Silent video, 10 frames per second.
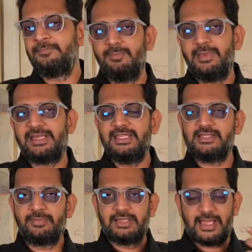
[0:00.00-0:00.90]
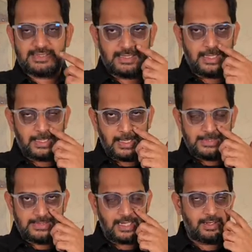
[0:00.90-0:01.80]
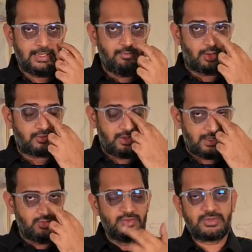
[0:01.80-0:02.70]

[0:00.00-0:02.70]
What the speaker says: Magnesium glycinate is generally what we use